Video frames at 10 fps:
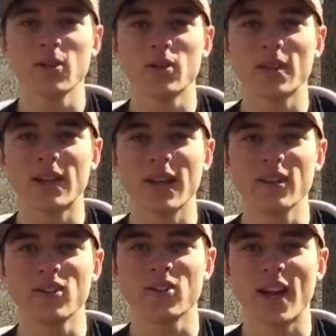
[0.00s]
be used on the
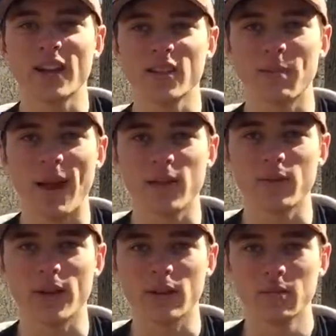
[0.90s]
ancient Chinese
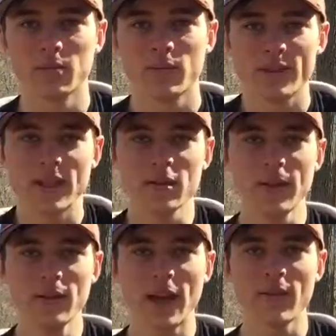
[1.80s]
battlefield. Since
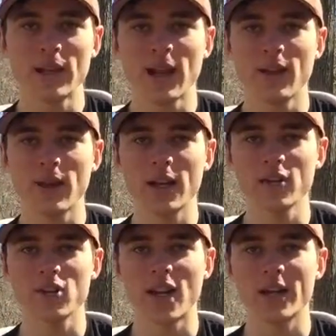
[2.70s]
we don't have any kind of
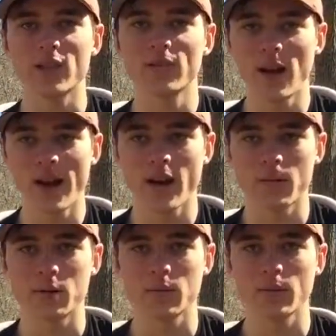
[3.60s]
ancient Chinese
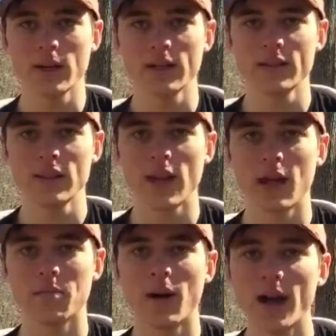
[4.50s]
firearms, we're going to see
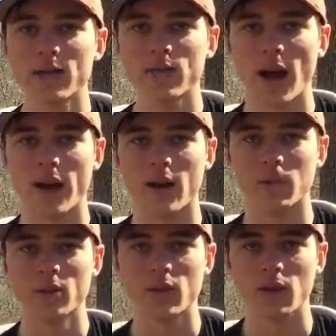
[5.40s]
how modern
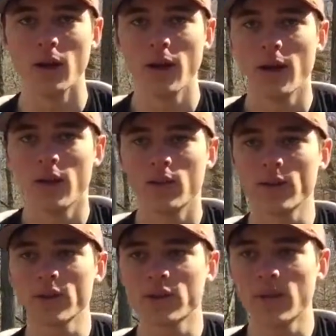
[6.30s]
firearms do.
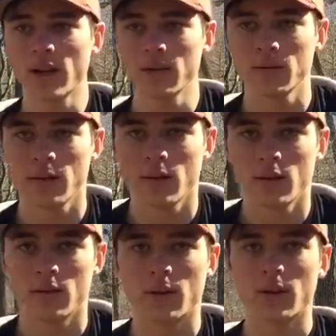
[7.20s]
First of all,
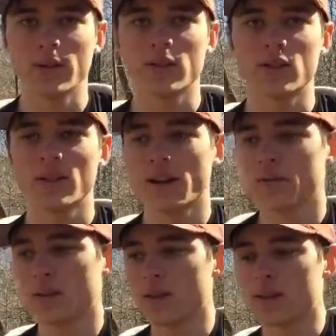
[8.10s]
we're going to
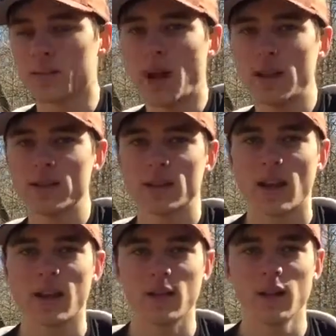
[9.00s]
start with the smallest
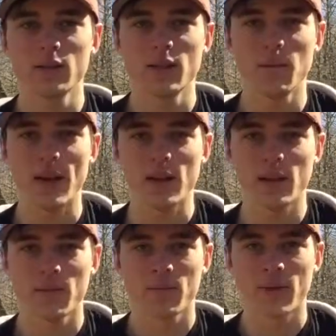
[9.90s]
and then go to the
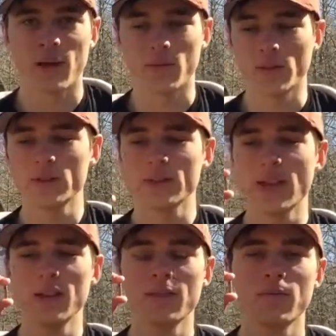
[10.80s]
big. Our first
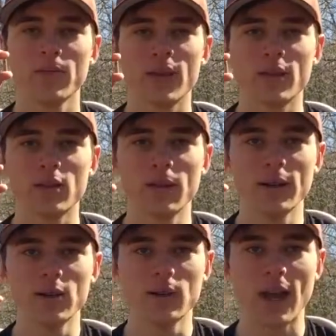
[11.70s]
gun is a
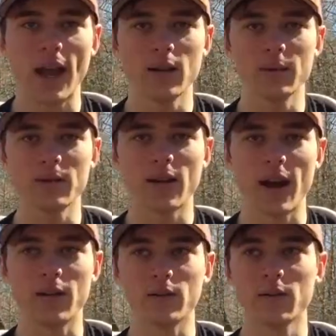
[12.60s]
.22 caliber
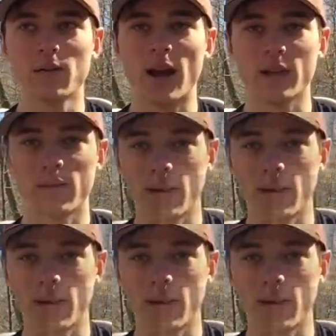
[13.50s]
round hunting